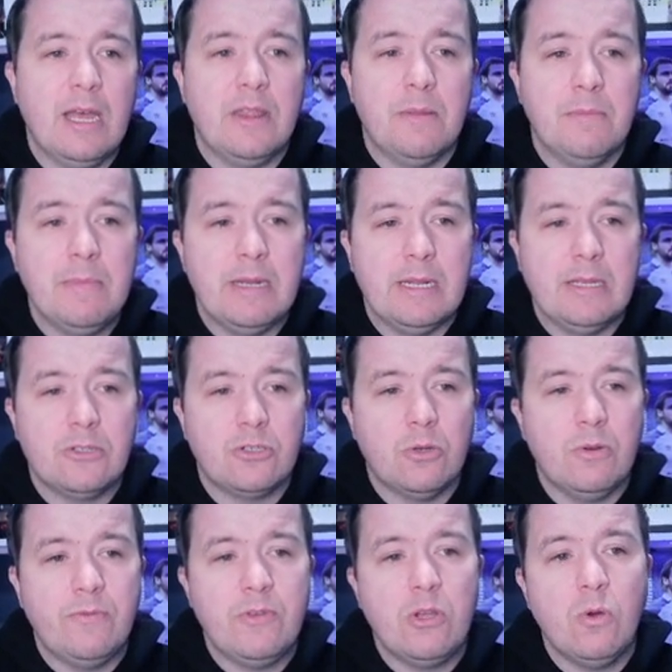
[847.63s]
the minute. So
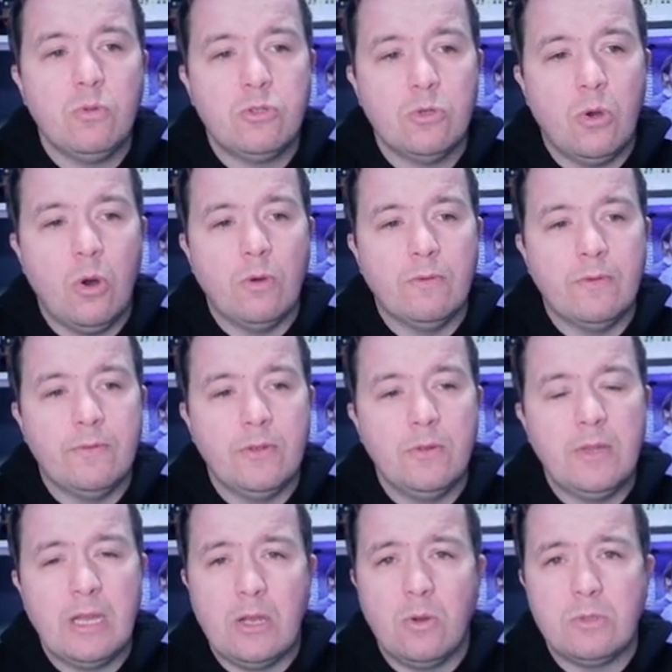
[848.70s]
if you go to overview,
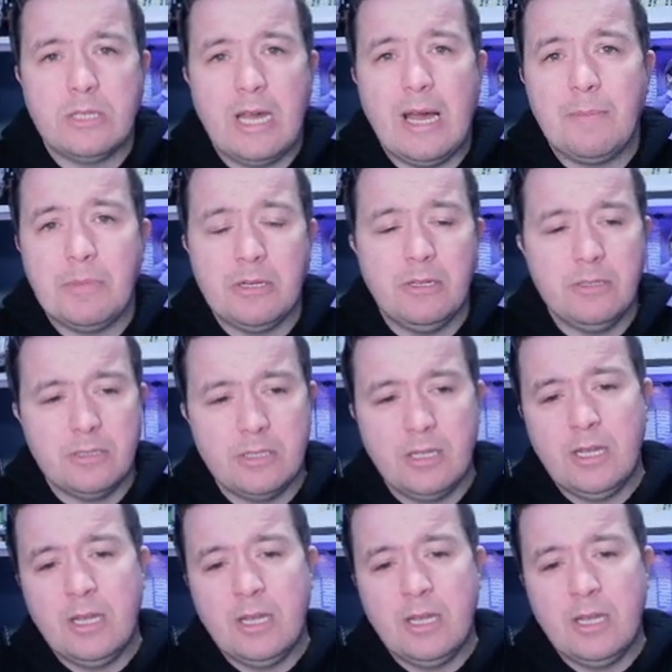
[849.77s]
then go to happiness.